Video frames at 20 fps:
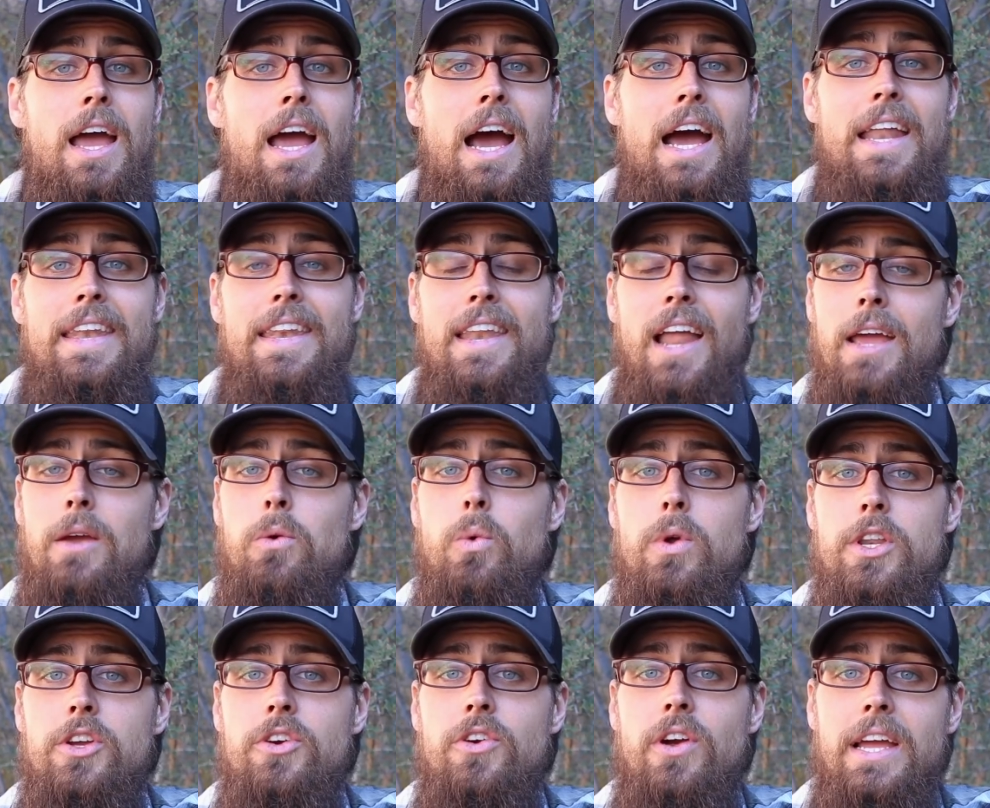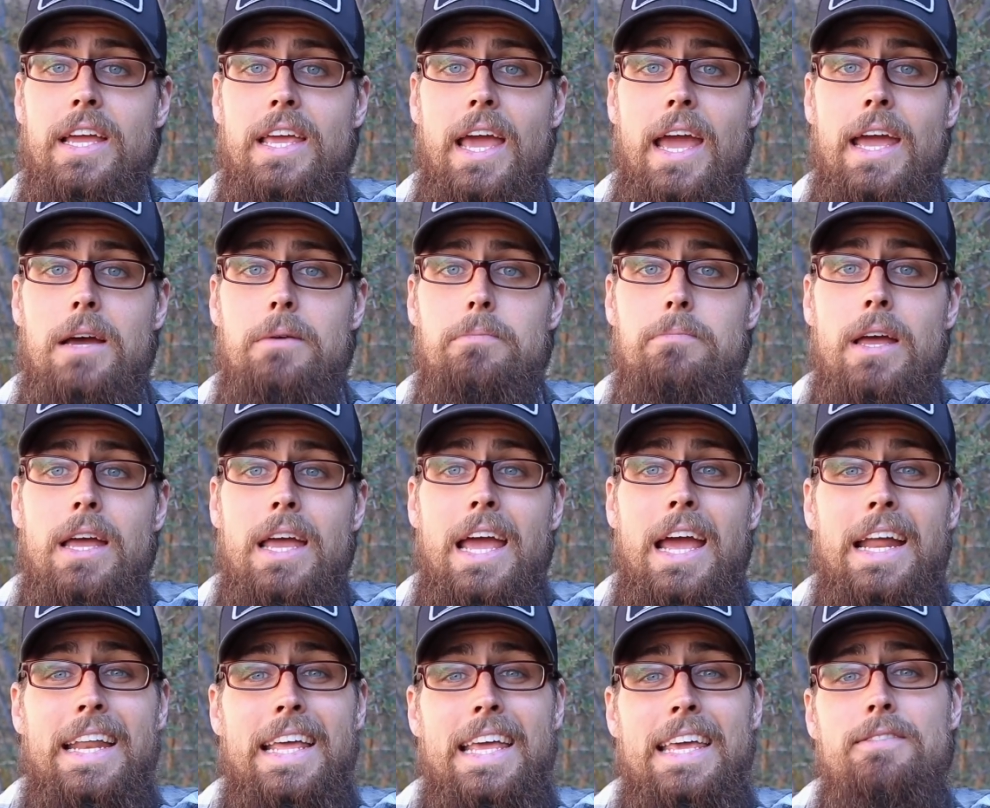at night when you're at camp,
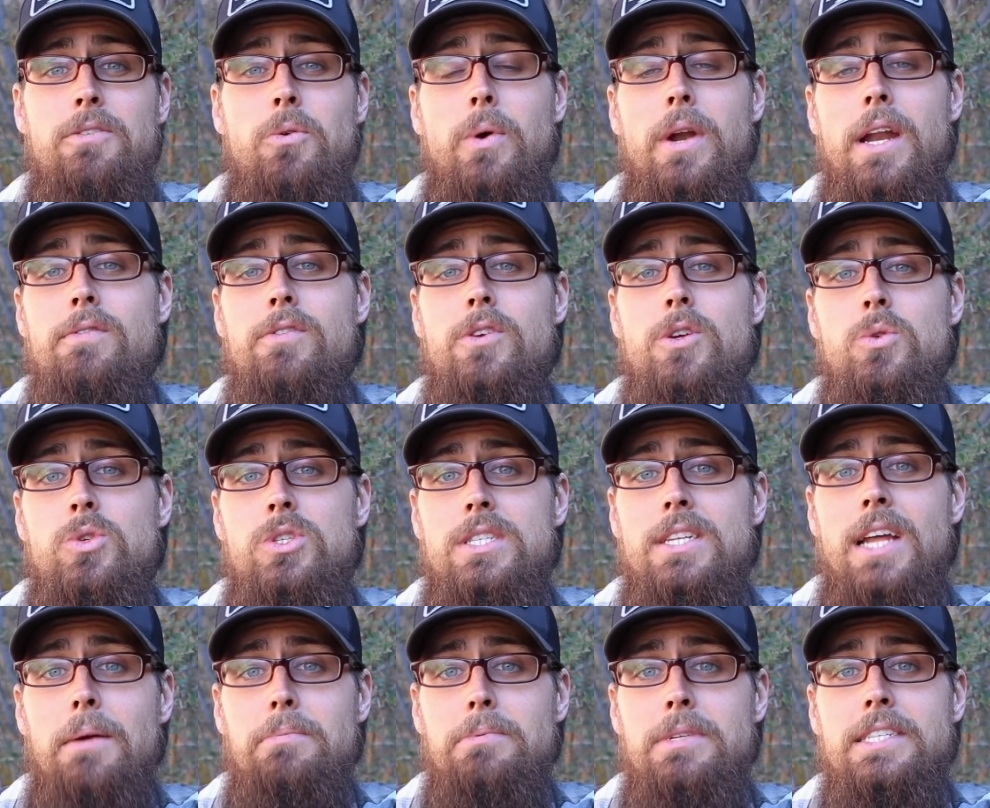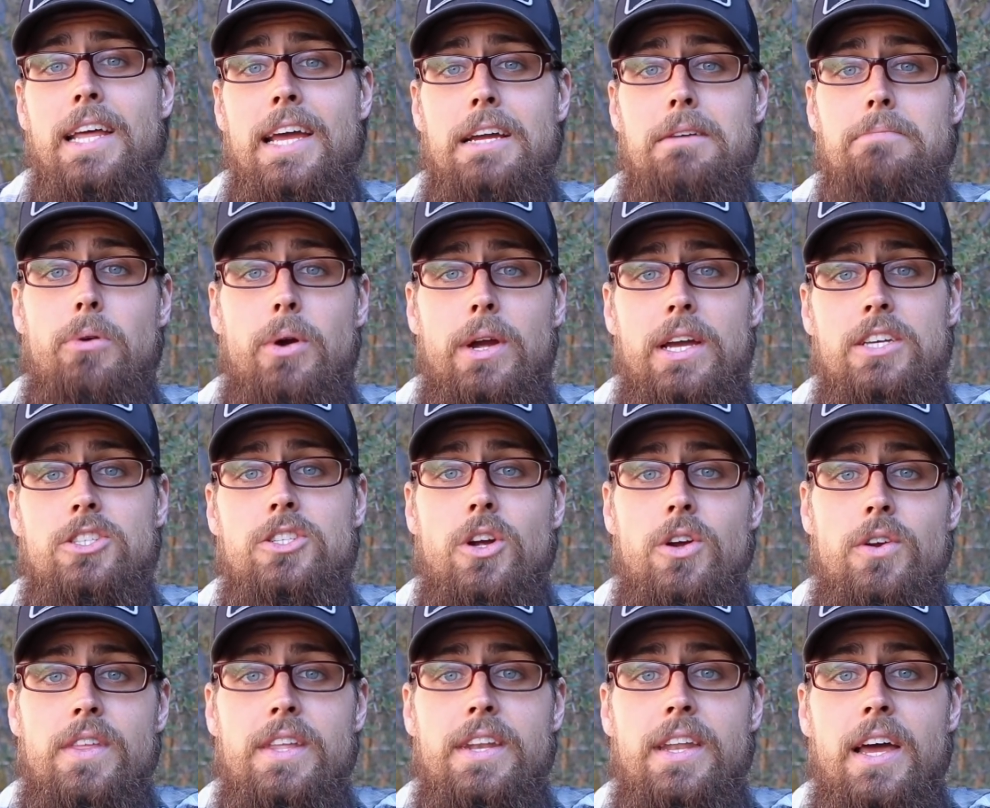and even whenever you stop to take breaks
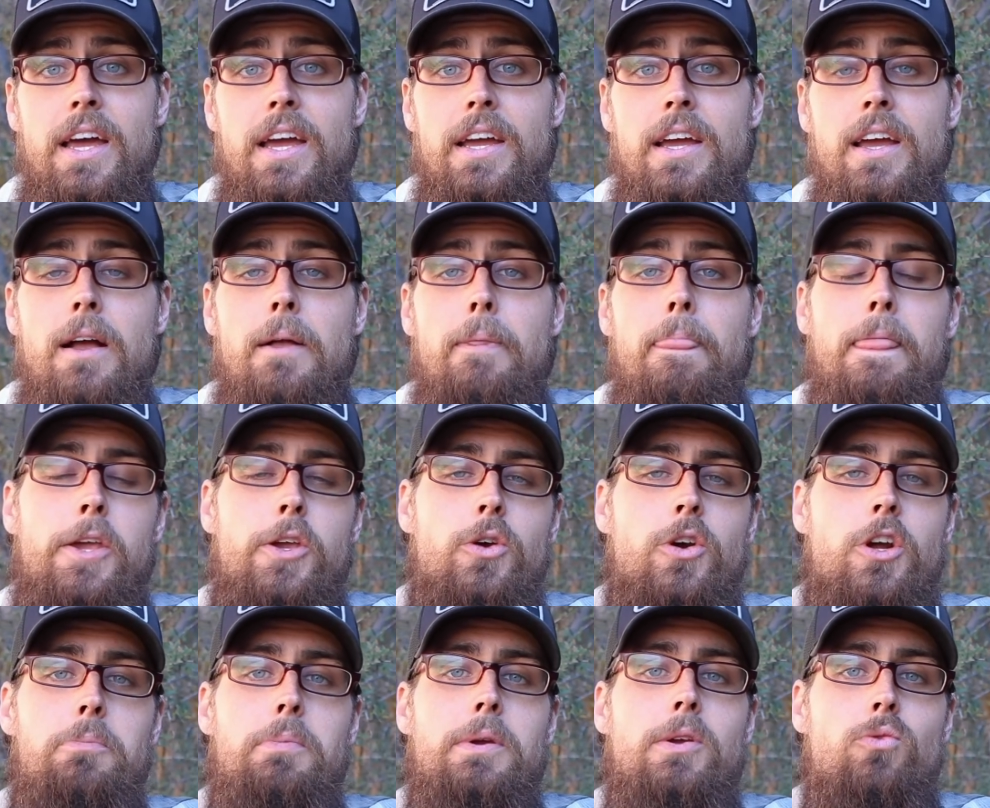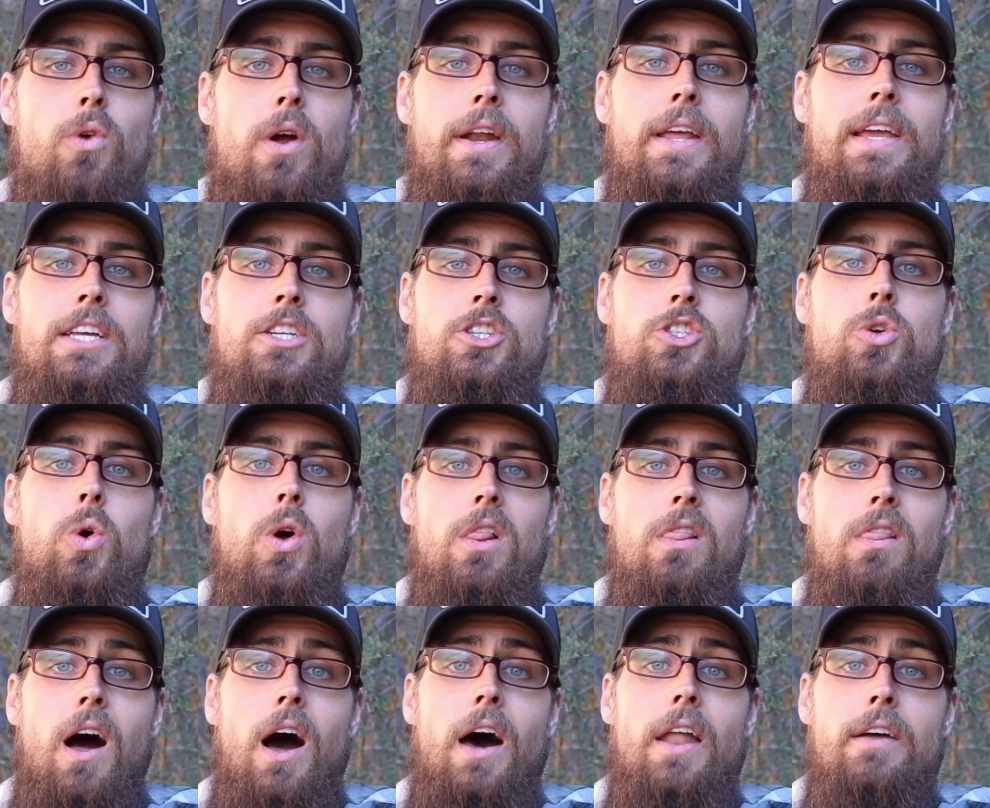during the day, that you're going to be running into a
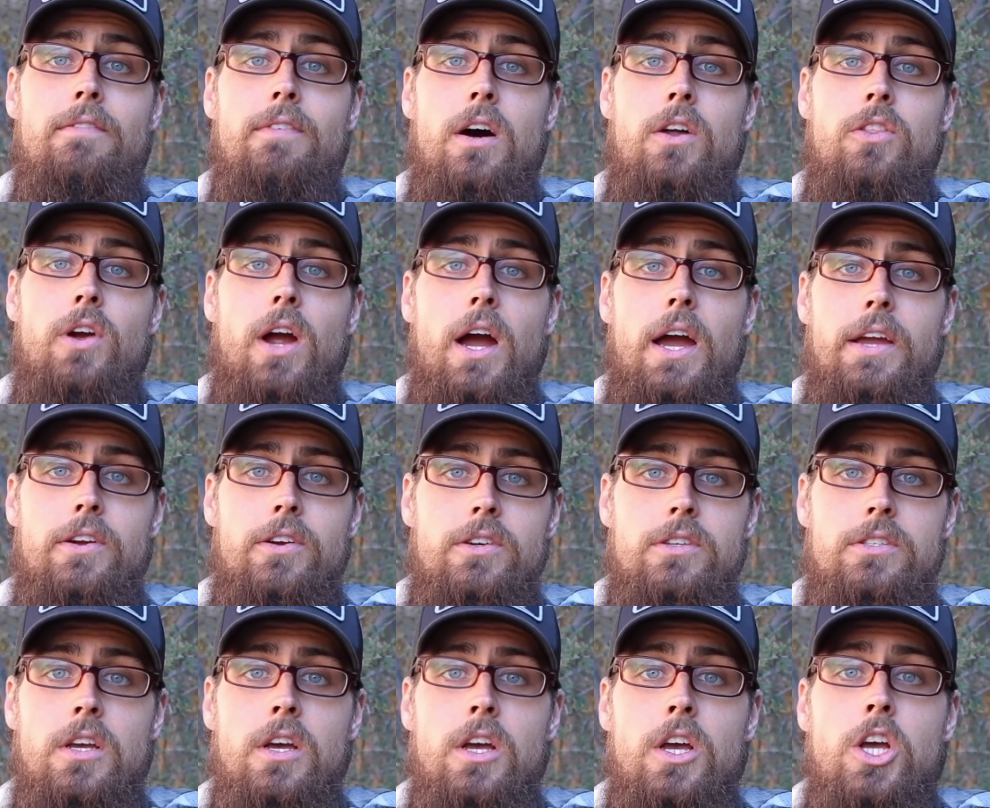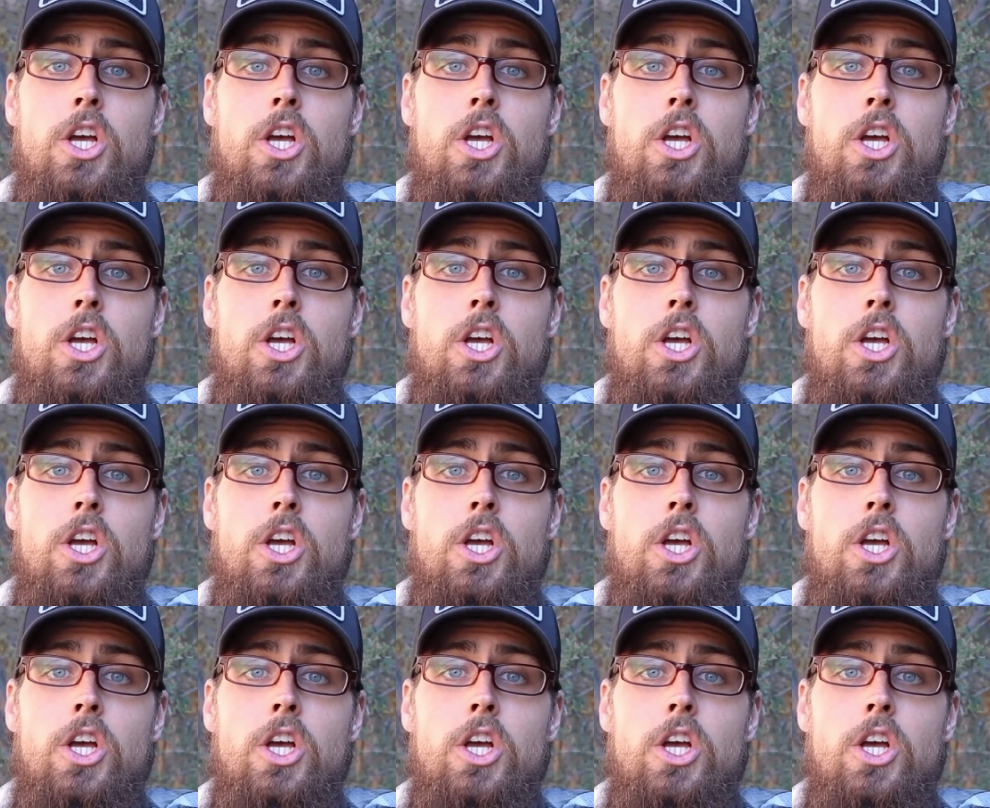lot of other hikers.